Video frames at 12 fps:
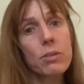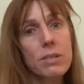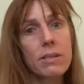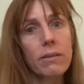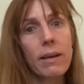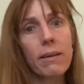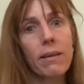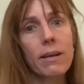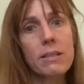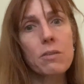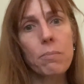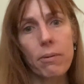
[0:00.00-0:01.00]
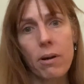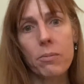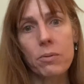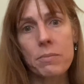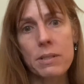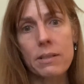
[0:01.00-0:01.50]
still had lots of
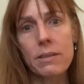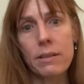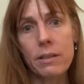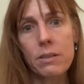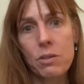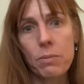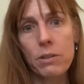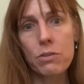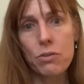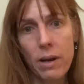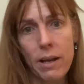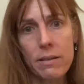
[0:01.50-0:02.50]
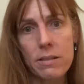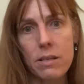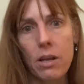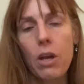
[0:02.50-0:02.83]
problems that needed to be addressed.